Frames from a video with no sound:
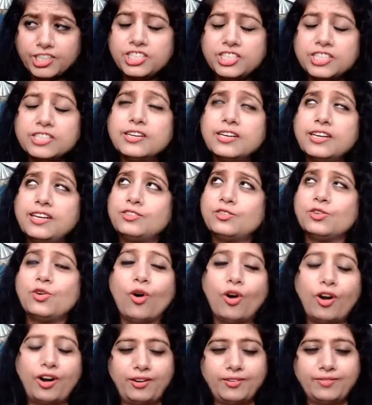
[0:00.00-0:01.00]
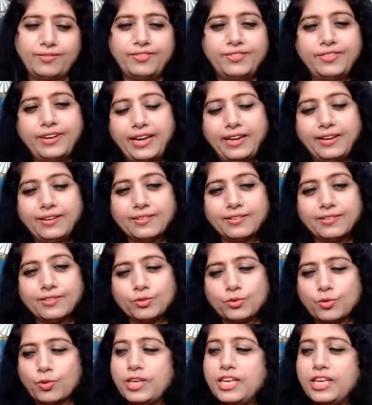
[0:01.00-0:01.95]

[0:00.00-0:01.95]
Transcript: Krishna is God, right?